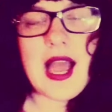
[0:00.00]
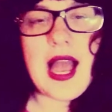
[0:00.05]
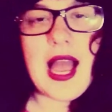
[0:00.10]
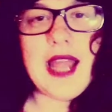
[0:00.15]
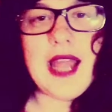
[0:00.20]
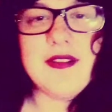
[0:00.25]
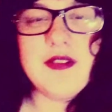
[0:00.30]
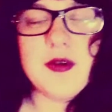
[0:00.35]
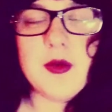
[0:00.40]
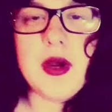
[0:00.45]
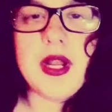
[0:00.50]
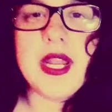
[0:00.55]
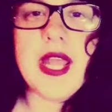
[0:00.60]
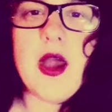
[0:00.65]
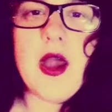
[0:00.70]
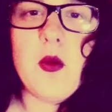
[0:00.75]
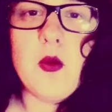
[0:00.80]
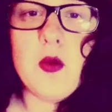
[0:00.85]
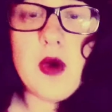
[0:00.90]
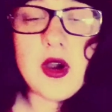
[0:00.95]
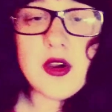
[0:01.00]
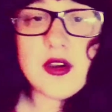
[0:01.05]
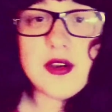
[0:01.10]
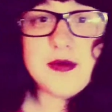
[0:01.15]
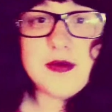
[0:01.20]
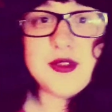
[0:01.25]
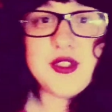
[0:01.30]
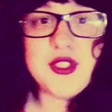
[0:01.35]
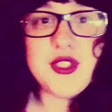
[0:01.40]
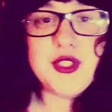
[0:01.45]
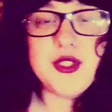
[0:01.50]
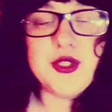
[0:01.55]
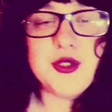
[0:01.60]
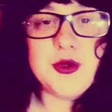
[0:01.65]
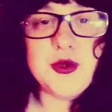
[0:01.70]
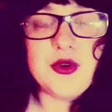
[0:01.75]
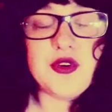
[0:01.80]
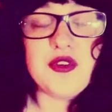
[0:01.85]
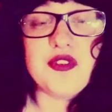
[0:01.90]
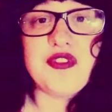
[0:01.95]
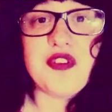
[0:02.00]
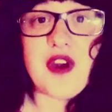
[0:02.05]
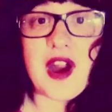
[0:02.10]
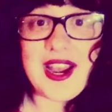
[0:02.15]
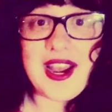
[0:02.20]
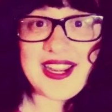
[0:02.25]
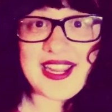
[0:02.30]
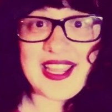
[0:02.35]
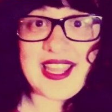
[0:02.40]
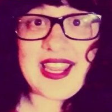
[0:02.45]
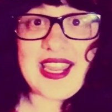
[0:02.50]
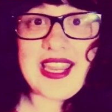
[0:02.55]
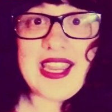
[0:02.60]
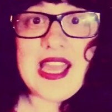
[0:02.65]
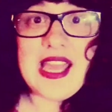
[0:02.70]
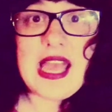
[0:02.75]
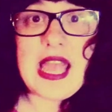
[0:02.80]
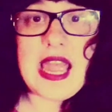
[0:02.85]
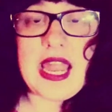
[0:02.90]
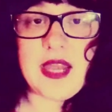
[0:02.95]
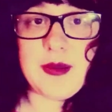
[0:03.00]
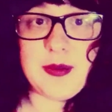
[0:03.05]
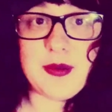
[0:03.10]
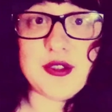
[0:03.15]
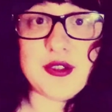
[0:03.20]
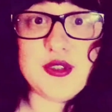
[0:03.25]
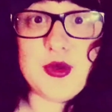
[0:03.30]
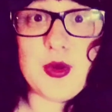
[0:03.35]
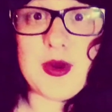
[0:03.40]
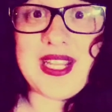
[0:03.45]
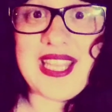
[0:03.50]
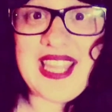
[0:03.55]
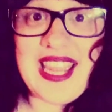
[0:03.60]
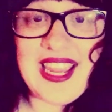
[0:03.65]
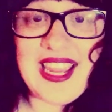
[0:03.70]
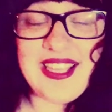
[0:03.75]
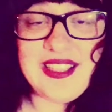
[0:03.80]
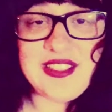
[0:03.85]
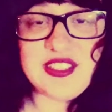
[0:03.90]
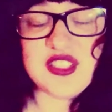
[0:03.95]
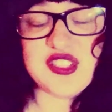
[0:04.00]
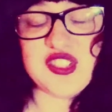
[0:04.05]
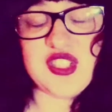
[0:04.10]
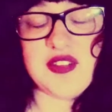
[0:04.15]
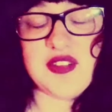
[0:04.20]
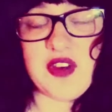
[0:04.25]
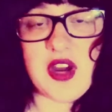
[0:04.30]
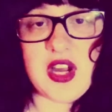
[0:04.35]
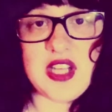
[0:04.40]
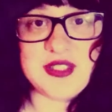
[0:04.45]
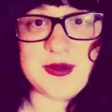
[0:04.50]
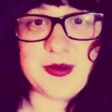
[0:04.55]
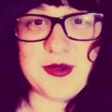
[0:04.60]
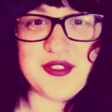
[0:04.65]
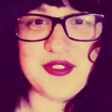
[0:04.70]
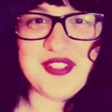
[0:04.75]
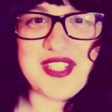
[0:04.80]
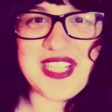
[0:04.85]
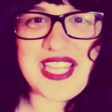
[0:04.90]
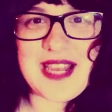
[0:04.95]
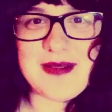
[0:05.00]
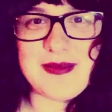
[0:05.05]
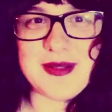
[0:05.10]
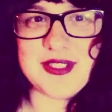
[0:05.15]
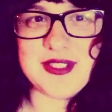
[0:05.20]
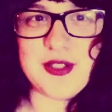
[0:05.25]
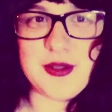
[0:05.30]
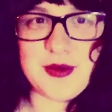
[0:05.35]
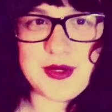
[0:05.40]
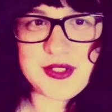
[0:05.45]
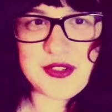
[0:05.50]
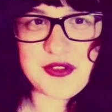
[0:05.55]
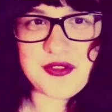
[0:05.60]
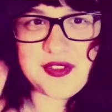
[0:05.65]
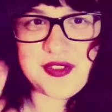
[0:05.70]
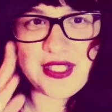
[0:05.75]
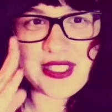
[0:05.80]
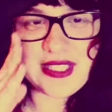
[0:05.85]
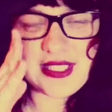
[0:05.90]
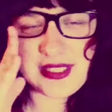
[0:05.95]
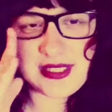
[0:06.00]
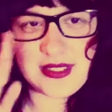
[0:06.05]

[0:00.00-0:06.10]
Hi everyone and welcome to Friday, April 28th, General Hospital Recap. As always, don't forget to